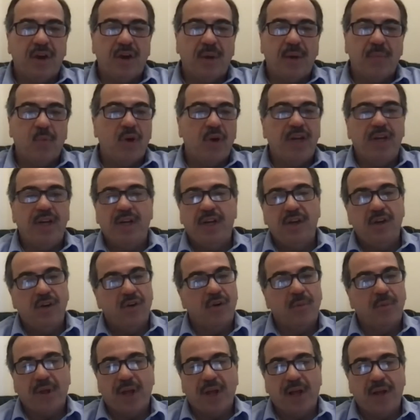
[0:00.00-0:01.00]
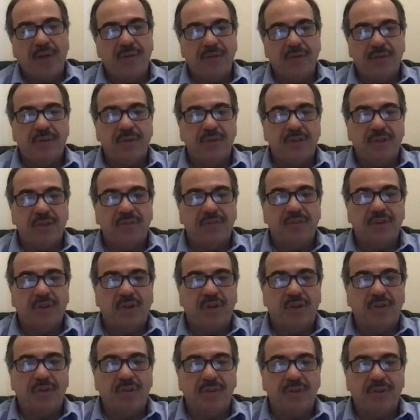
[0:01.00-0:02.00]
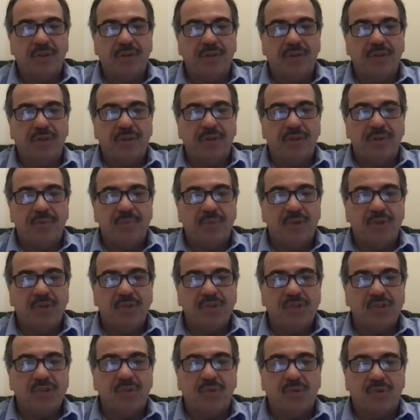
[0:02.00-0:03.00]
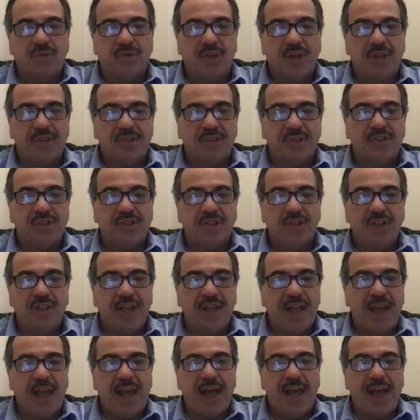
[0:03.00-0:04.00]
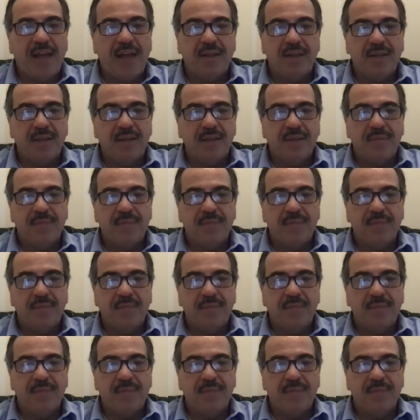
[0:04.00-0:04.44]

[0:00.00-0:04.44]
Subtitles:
I'm waiting to hear about the difficult middle school transition he had.